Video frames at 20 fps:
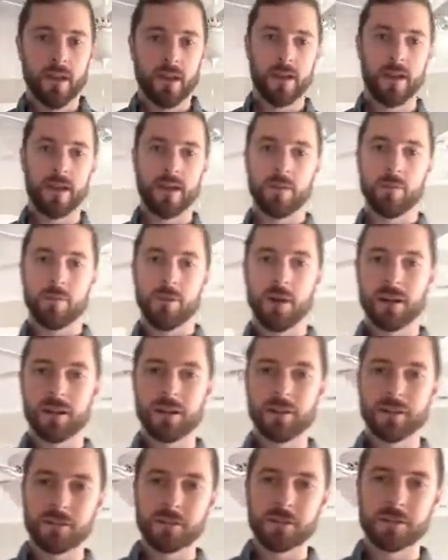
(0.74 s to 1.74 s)
Hey everybody,
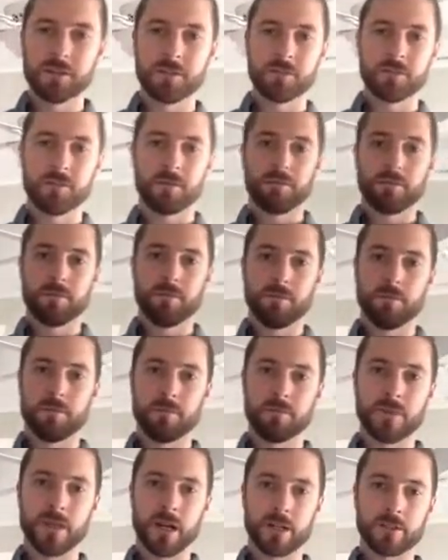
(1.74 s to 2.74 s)
this is
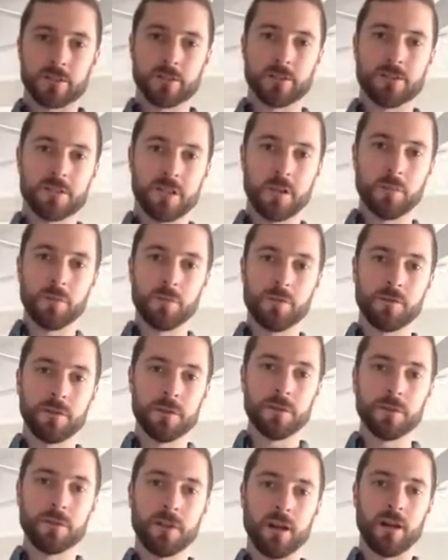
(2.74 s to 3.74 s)
Dr.
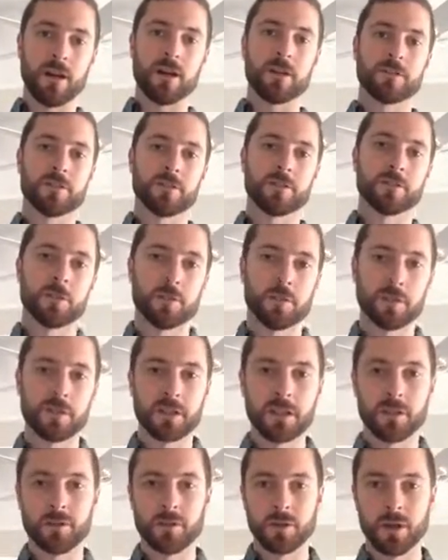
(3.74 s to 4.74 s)
Stubblefield. I just wanted
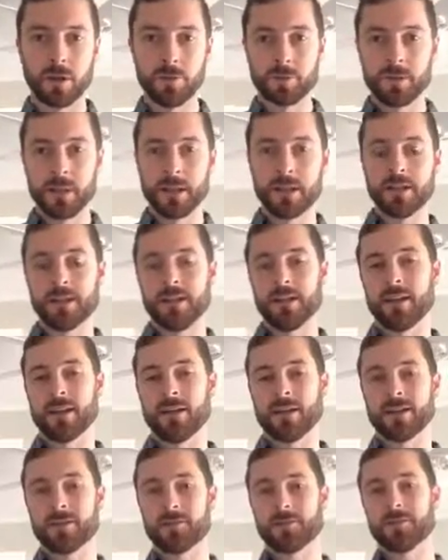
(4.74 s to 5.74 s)
to give you an update
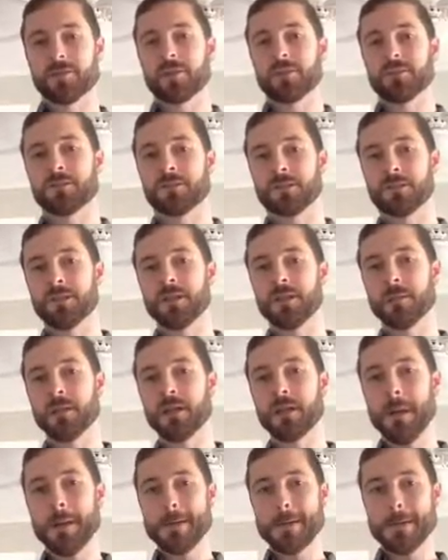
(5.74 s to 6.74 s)
and give you a chance to see
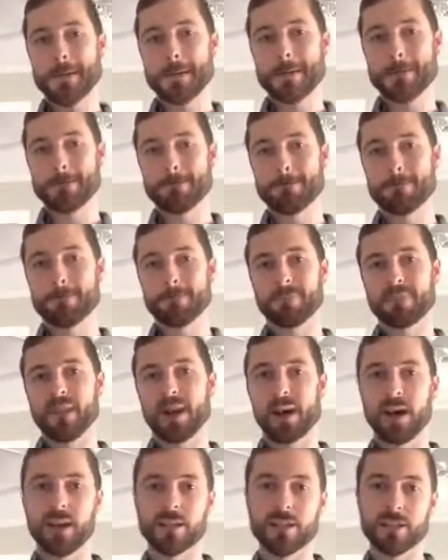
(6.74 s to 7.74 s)
me.
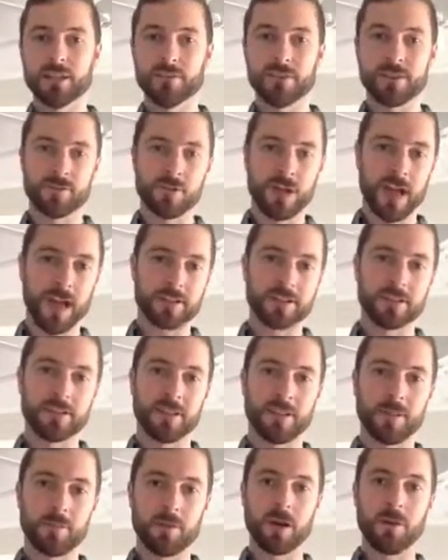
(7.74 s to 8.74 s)
I live in Jackson,
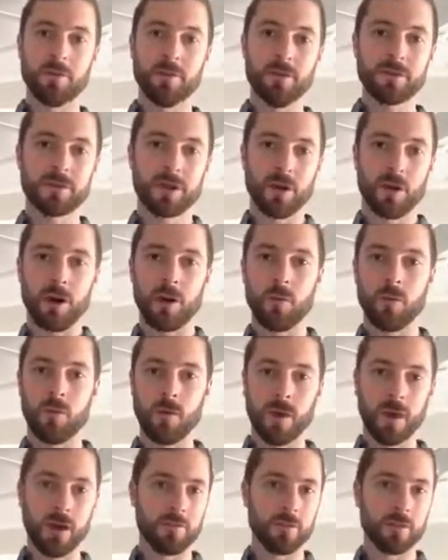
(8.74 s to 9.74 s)
Alabama, so I
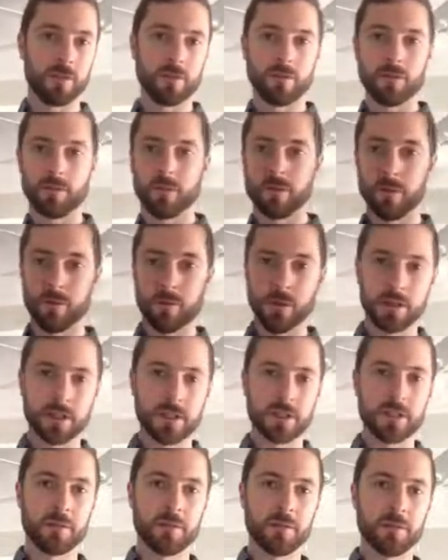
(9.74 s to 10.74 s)
won't have the
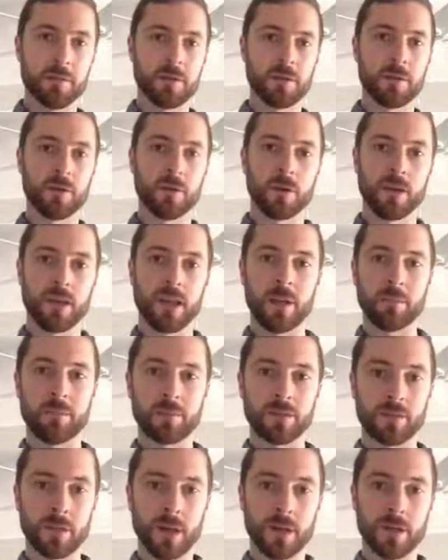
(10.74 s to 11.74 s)
ability to be with you on
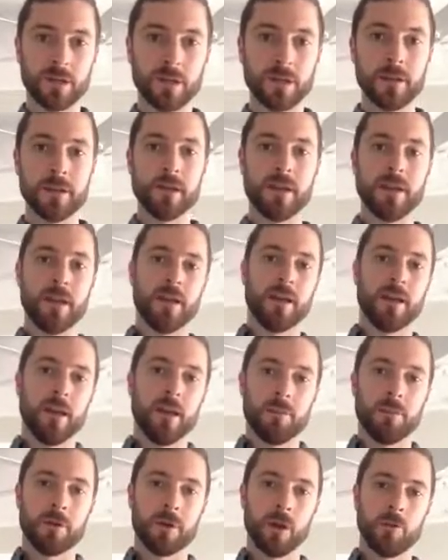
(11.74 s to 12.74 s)
campus regularly,
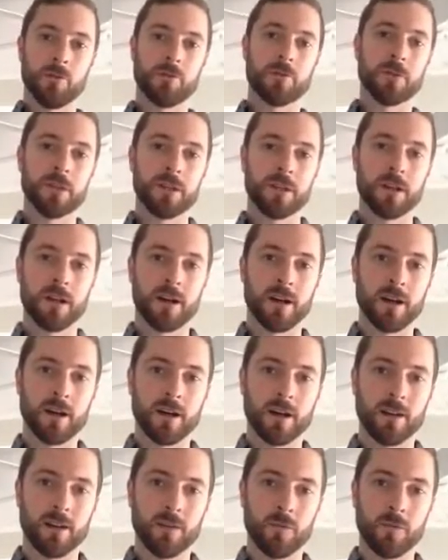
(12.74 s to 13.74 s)
but hopefully
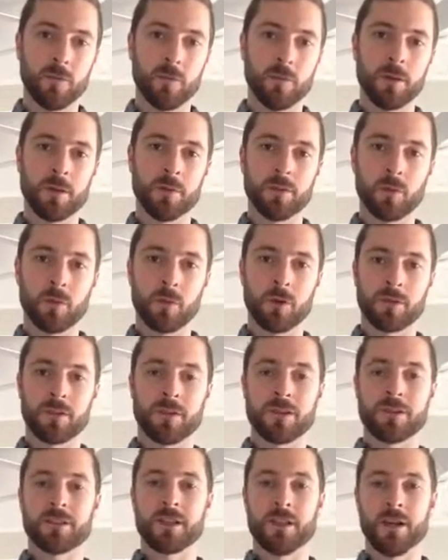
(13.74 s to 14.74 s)
we'll be able to work
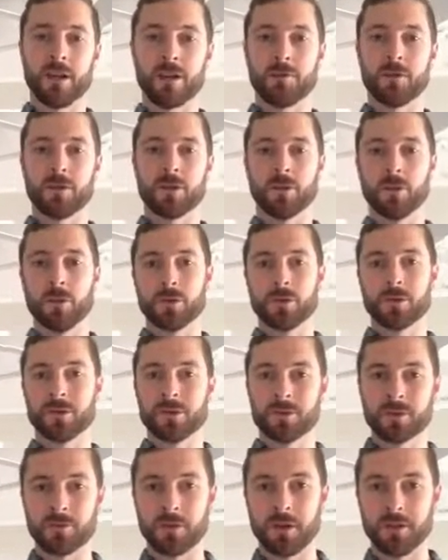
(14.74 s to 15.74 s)
things out over the course
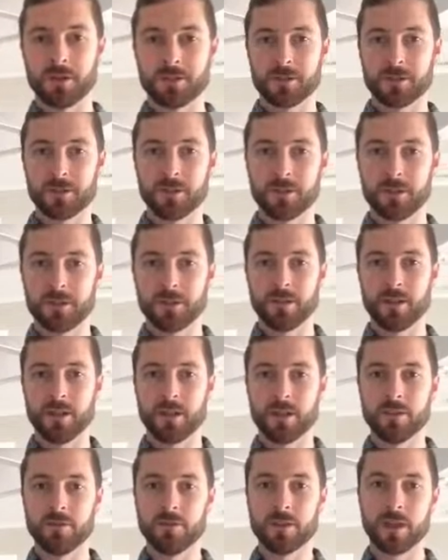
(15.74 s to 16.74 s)
of the semester
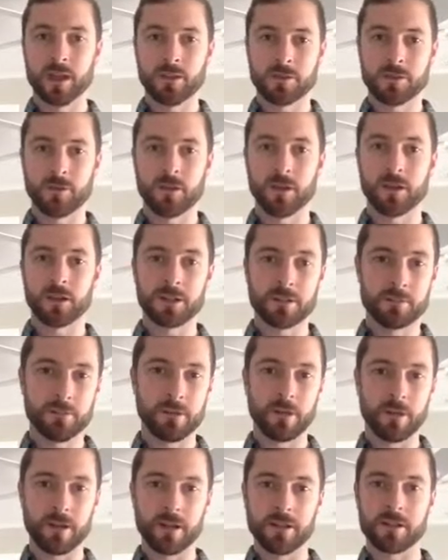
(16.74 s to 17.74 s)
and give you guys a great
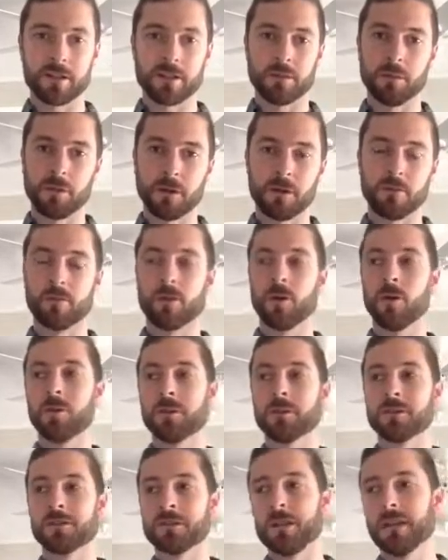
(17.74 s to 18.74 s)
experience in the book of
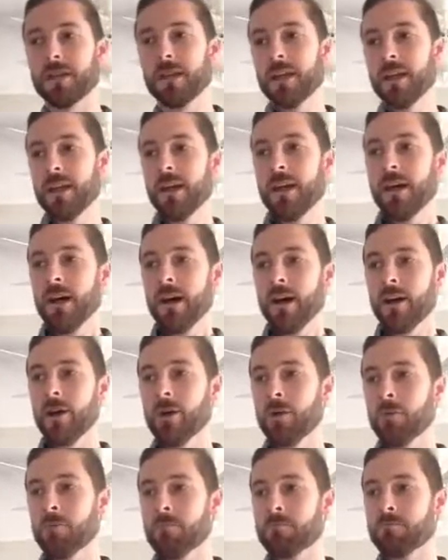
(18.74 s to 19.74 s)
Romans.
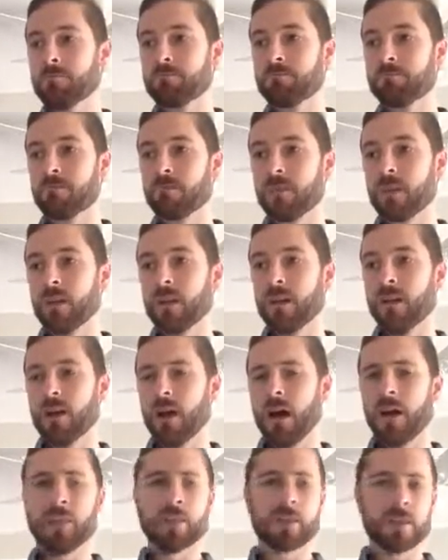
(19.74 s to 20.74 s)
Um,
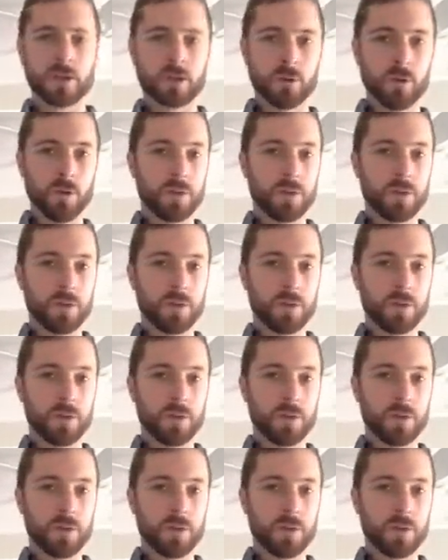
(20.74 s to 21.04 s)
I think Dr.